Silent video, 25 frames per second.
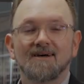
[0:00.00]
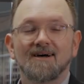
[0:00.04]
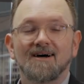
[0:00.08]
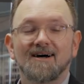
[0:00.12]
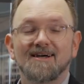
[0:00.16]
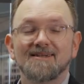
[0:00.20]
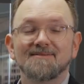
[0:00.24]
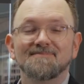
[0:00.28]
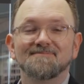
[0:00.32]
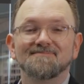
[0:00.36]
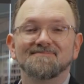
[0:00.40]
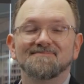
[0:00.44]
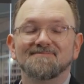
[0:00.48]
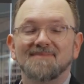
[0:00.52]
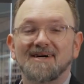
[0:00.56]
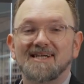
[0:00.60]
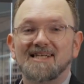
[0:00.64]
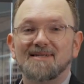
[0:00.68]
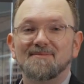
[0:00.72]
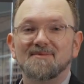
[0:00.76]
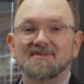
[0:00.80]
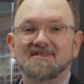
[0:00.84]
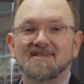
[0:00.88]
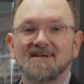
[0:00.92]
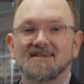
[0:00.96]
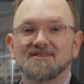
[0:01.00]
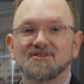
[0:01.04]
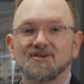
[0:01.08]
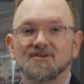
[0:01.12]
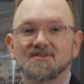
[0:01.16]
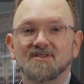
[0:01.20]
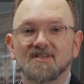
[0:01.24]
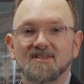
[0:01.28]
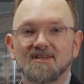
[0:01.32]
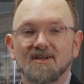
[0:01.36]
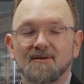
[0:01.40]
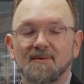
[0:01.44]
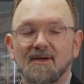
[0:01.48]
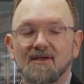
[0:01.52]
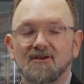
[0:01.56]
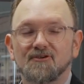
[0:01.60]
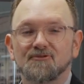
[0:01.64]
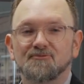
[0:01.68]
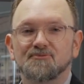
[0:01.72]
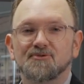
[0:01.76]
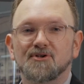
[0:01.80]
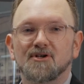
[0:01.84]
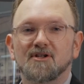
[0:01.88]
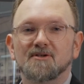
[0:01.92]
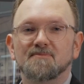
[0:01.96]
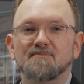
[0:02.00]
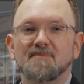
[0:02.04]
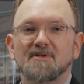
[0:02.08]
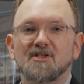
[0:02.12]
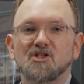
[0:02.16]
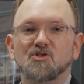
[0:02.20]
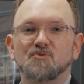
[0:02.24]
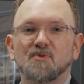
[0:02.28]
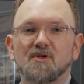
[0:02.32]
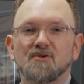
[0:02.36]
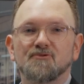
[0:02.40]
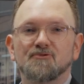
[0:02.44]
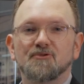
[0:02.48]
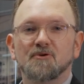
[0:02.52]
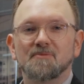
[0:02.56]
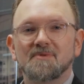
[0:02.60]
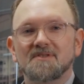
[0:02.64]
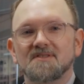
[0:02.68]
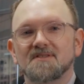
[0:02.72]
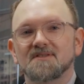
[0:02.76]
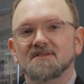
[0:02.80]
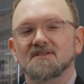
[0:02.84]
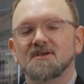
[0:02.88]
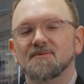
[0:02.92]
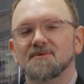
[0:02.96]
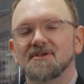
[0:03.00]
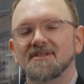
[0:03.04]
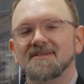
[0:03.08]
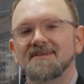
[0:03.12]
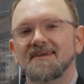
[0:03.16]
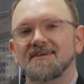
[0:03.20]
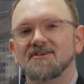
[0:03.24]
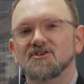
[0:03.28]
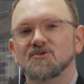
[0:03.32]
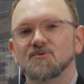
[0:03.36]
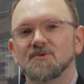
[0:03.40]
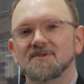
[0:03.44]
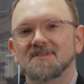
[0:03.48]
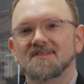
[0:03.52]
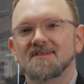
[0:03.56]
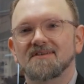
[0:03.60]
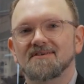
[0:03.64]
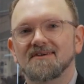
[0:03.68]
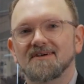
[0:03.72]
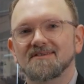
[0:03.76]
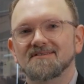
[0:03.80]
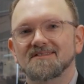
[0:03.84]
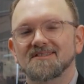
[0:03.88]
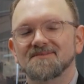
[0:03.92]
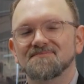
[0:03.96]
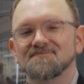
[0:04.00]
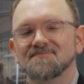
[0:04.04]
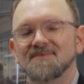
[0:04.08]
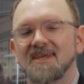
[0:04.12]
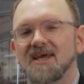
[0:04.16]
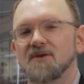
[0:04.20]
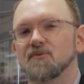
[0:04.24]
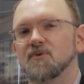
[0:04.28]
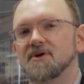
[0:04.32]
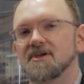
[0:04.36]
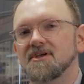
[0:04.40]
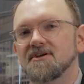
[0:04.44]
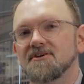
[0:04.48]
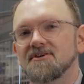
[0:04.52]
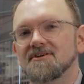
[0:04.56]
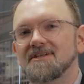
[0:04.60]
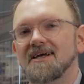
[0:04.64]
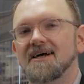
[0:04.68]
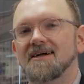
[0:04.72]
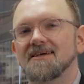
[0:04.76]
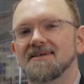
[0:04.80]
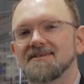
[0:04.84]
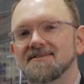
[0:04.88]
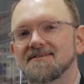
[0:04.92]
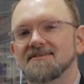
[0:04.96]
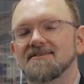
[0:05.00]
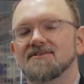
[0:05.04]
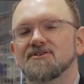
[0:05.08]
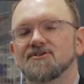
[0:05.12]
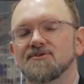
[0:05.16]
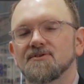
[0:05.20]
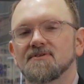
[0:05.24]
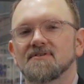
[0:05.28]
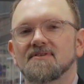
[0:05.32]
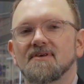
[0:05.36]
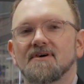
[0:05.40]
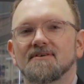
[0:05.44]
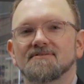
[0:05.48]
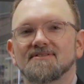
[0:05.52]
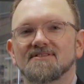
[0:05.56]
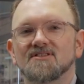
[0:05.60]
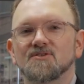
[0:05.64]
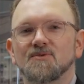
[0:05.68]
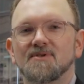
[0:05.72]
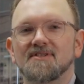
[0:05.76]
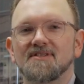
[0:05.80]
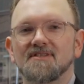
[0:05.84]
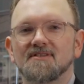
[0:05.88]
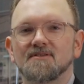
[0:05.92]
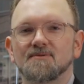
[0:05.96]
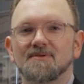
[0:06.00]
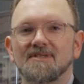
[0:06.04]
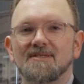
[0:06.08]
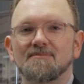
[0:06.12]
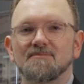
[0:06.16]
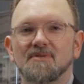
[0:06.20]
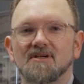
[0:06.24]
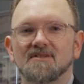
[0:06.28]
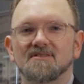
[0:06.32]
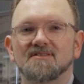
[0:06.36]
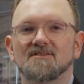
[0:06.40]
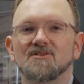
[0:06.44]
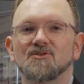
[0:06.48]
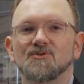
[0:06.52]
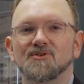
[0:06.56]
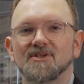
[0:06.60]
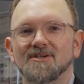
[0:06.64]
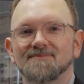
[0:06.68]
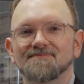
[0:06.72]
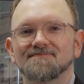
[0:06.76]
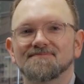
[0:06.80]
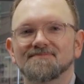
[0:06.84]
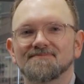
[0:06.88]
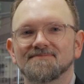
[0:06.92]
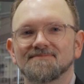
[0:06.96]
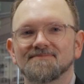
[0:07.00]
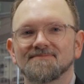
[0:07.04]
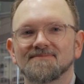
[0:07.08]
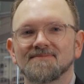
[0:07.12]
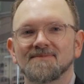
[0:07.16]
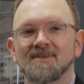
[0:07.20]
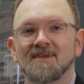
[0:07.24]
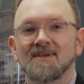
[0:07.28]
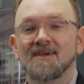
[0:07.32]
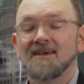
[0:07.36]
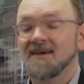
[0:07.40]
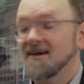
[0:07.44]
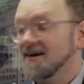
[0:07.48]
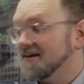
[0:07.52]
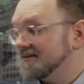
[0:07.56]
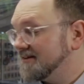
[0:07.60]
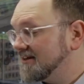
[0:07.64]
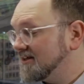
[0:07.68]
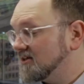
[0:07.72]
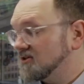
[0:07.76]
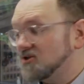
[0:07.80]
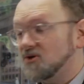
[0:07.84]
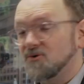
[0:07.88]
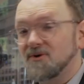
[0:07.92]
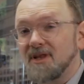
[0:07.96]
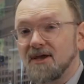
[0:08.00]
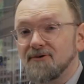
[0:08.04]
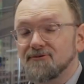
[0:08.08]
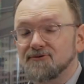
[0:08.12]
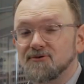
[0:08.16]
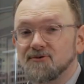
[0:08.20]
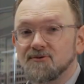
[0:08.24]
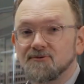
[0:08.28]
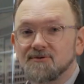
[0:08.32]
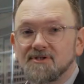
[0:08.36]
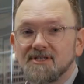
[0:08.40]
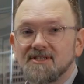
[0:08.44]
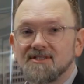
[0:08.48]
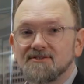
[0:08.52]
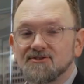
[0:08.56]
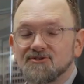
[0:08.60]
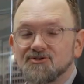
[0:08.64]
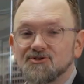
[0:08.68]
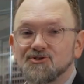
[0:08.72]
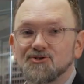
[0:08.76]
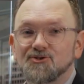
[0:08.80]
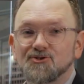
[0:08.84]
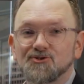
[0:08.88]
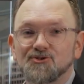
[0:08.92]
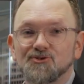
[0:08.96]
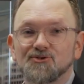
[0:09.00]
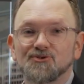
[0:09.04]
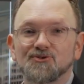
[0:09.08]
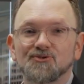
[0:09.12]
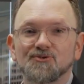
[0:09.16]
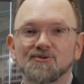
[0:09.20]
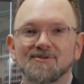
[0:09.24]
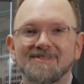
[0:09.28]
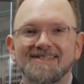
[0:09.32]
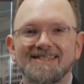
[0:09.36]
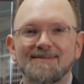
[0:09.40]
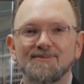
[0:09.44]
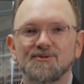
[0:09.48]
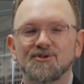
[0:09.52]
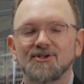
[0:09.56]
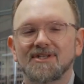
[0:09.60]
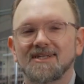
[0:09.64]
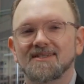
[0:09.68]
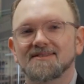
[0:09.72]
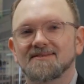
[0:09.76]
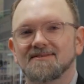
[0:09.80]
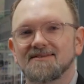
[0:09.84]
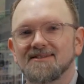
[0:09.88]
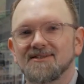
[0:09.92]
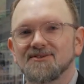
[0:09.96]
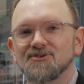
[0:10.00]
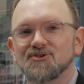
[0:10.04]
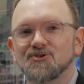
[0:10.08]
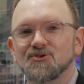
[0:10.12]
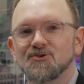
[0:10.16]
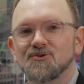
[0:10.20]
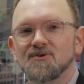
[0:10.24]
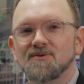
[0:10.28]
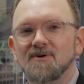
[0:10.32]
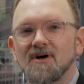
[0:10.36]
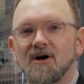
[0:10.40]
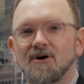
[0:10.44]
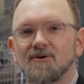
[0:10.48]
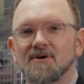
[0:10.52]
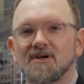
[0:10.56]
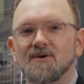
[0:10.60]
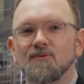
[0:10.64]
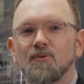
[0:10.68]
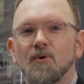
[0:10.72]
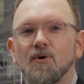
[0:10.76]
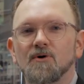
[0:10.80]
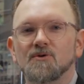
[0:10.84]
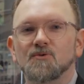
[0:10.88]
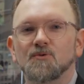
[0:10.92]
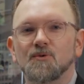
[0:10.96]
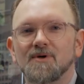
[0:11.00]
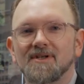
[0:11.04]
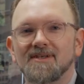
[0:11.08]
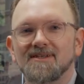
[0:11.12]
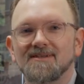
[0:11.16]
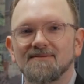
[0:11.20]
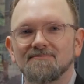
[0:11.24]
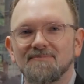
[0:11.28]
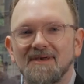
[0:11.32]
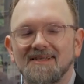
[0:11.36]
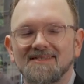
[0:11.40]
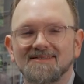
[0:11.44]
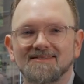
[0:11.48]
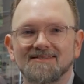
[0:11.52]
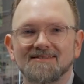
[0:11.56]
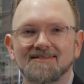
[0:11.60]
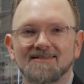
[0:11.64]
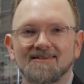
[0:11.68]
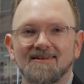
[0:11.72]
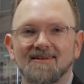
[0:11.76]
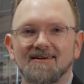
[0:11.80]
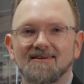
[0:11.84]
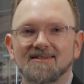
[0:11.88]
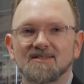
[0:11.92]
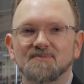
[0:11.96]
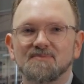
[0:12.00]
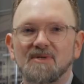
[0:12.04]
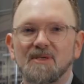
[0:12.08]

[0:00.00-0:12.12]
Hi, my name is Kai Tossing. I'm head of product management for business communication with Sennheiser, and we're here at ISE 2023 in Barcelona. I think I don't have to reintroduce you to Team Connect Ceiling 2, our award-winning best-in-class